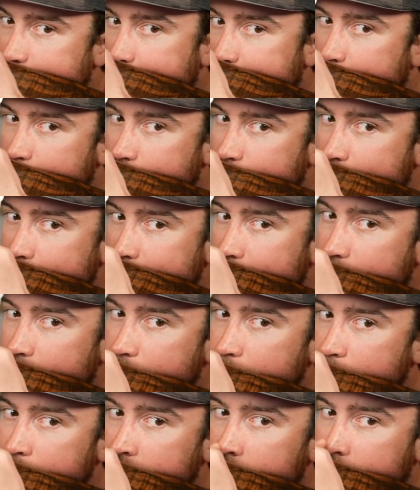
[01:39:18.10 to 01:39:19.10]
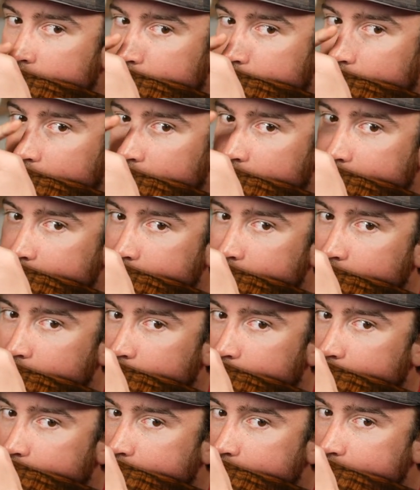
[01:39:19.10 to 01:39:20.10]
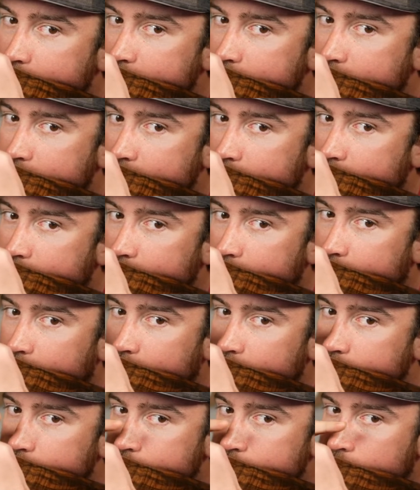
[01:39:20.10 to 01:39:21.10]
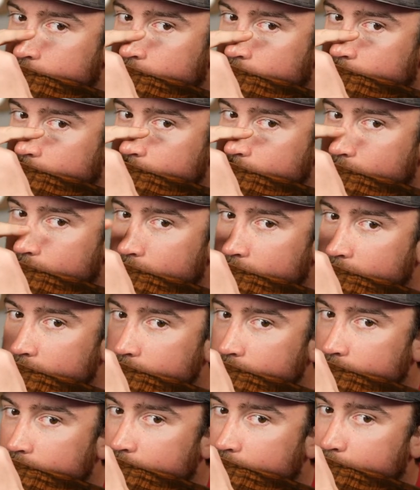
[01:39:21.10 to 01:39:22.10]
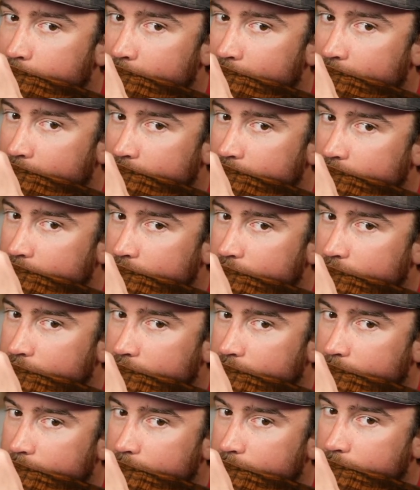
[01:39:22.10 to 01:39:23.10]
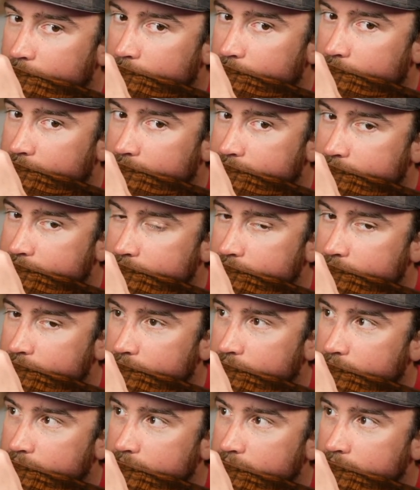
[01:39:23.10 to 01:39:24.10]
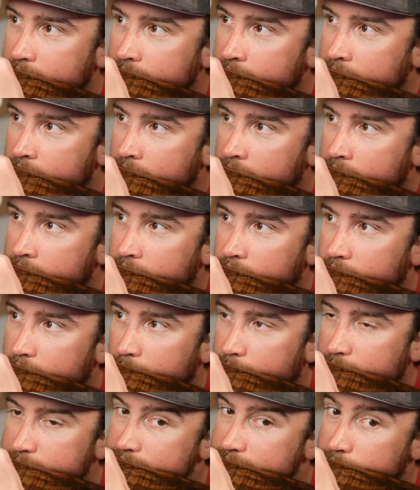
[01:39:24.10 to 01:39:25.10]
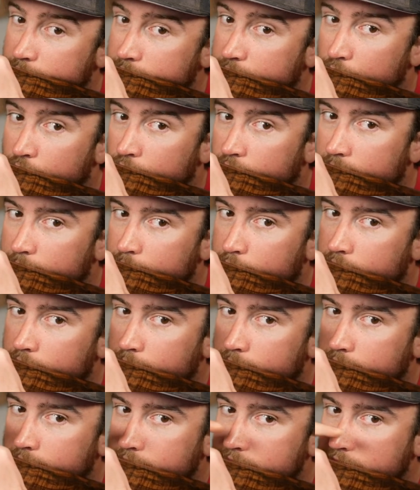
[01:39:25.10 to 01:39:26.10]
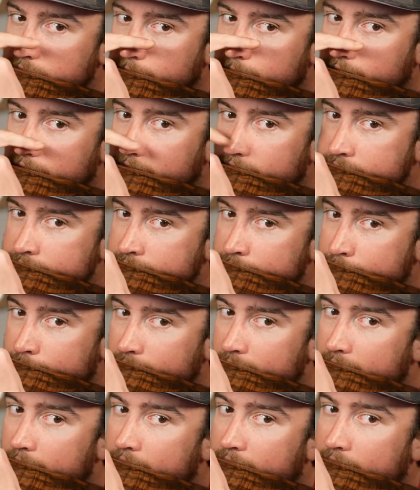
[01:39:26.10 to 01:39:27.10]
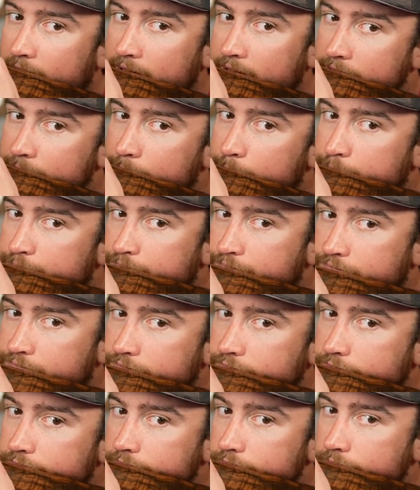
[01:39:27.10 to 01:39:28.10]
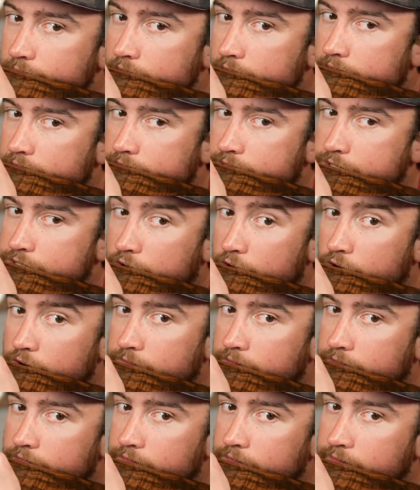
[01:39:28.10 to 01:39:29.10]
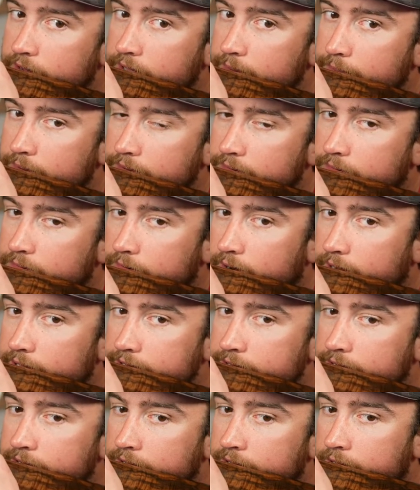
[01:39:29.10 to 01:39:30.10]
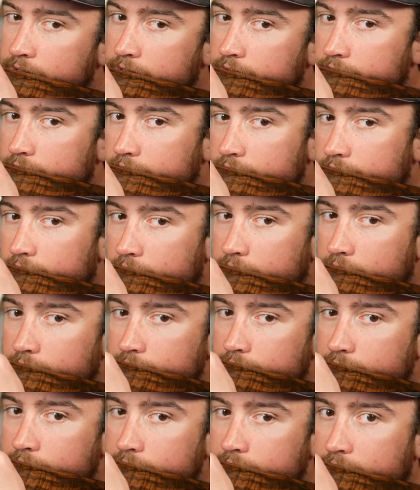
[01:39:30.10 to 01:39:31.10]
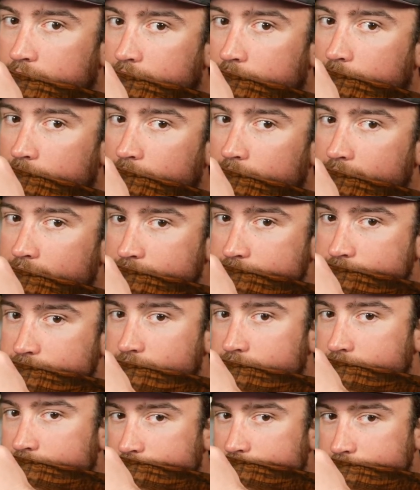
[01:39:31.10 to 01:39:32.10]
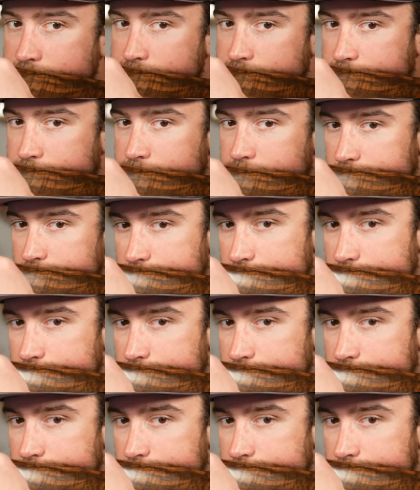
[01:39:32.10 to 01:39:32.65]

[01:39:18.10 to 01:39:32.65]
with the gun, and we can see that if I draw a line back from the basically where the rib would be to my eyes, that my eye is over the rib, right? And I'll actually get to where,